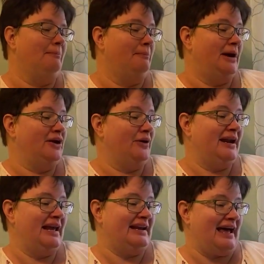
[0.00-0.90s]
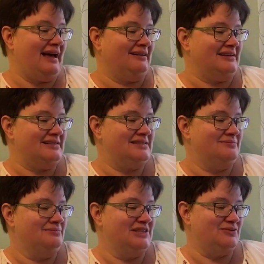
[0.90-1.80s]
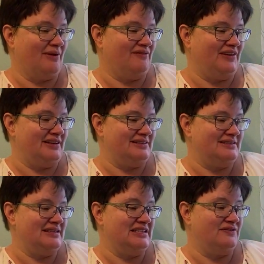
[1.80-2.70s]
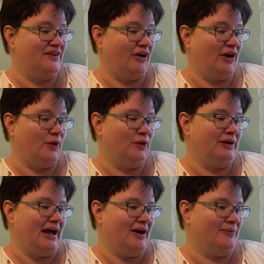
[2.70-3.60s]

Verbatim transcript: My great aunt Alice, Miss Rumphius, is very old now.